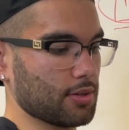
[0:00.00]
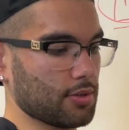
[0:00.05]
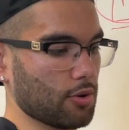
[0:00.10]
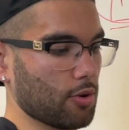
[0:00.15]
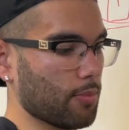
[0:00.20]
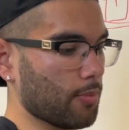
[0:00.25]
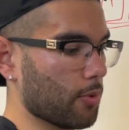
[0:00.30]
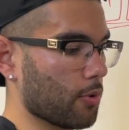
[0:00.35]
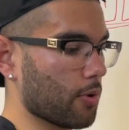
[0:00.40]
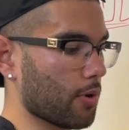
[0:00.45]
no
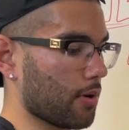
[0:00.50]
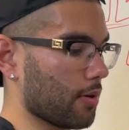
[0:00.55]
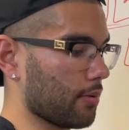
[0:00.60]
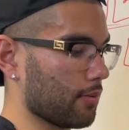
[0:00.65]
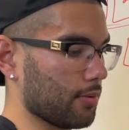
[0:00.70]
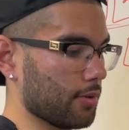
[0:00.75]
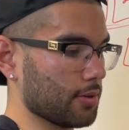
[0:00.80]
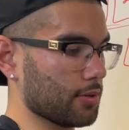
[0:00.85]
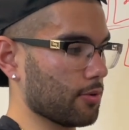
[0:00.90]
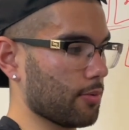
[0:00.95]
more
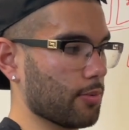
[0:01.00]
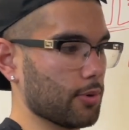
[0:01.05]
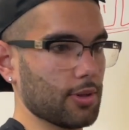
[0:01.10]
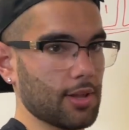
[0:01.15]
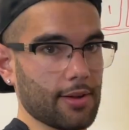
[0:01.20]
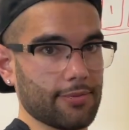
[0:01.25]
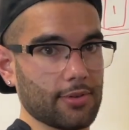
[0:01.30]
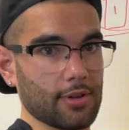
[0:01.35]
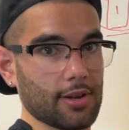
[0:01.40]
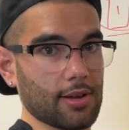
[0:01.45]

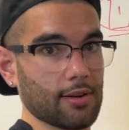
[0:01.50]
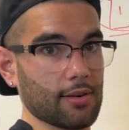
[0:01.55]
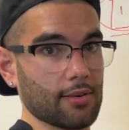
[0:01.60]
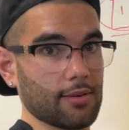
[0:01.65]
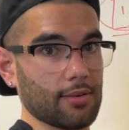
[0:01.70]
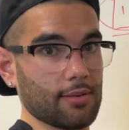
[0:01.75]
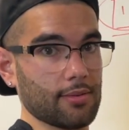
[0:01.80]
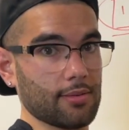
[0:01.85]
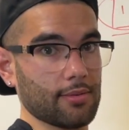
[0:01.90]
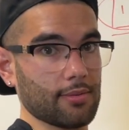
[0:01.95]
left in here,
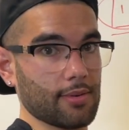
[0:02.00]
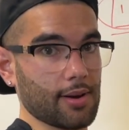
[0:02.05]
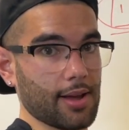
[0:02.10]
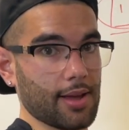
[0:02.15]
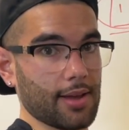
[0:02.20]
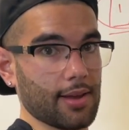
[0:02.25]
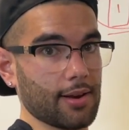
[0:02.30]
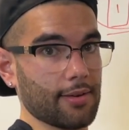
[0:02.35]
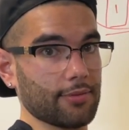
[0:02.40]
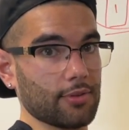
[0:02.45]

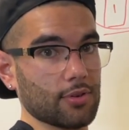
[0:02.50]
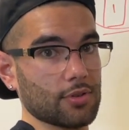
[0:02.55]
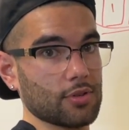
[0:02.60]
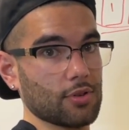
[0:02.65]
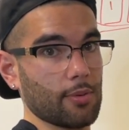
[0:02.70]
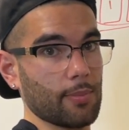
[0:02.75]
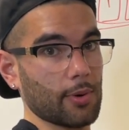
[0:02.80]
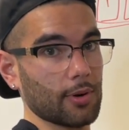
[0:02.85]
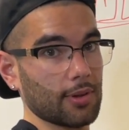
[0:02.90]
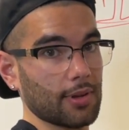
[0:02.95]
right? And if there's
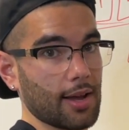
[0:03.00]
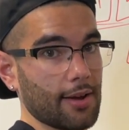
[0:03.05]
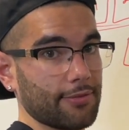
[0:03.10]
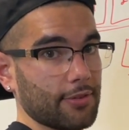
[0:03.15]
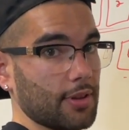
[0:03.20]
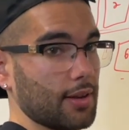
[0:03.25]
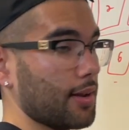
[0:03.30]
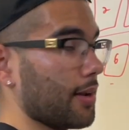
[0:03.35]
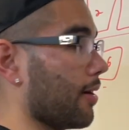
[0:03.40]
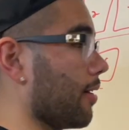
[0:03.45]
no more
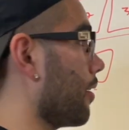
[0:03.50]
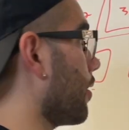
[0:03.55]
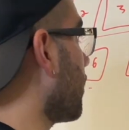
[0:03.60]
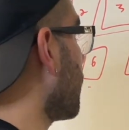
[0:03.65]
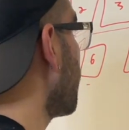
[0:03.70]
left in here,